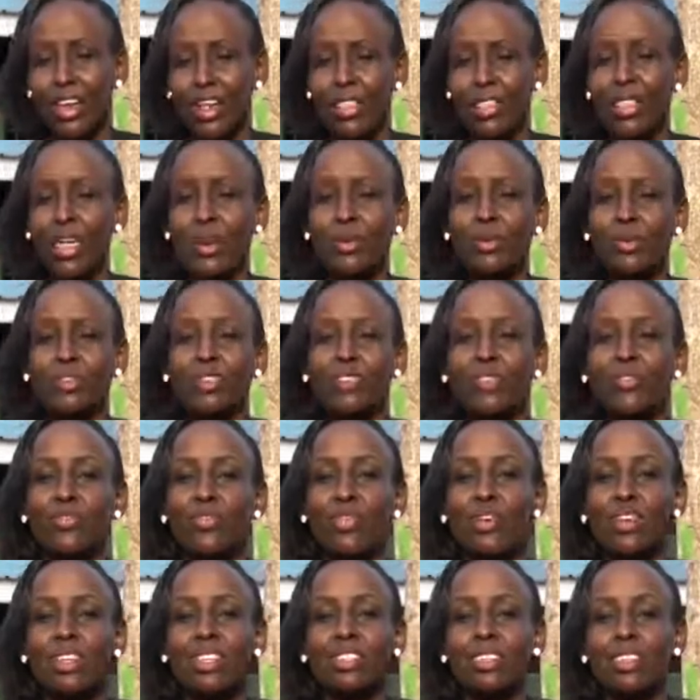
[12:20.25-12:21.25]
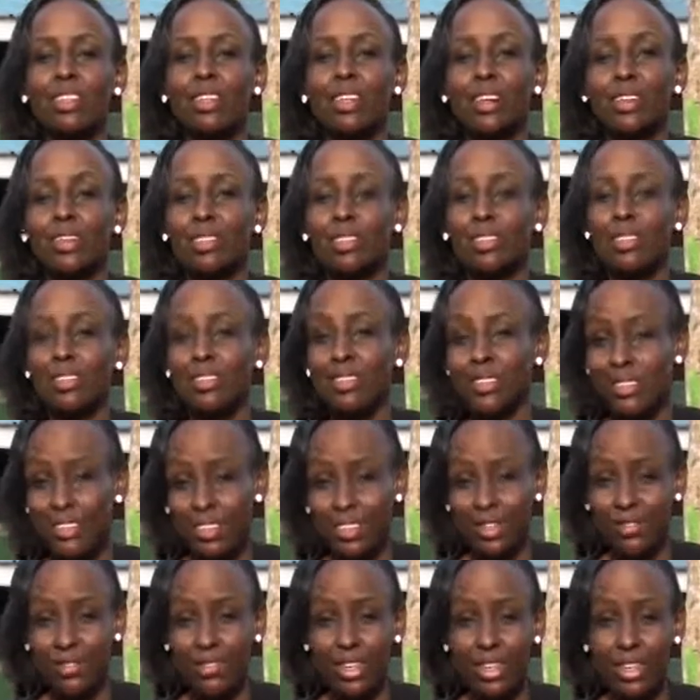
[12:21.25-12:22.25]
That was it for Legit Hustlers this
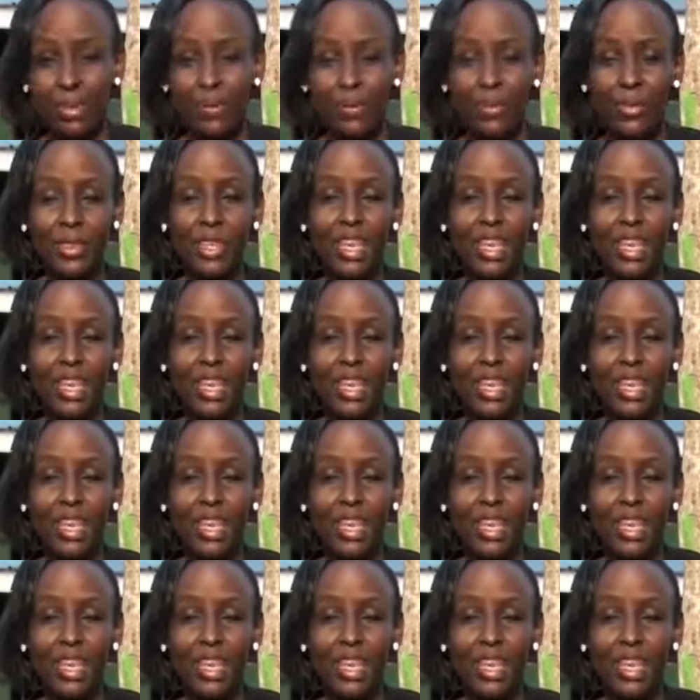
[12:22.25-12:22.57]
evening.